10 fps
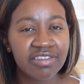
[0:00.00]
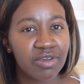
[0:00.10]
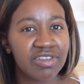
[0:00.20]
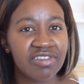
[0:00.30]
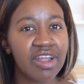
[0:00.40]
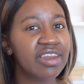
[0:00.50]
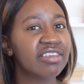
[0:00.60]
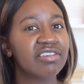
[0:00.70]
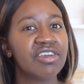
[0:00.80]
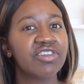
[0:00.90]
So it's not
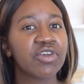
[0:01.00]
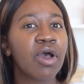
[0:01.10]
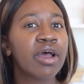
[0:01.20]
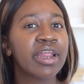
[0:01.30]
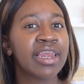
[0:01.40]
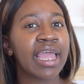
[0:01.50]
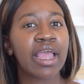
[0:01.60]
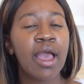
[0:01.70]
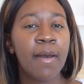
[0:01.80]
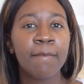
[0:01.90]
necessary to go out and like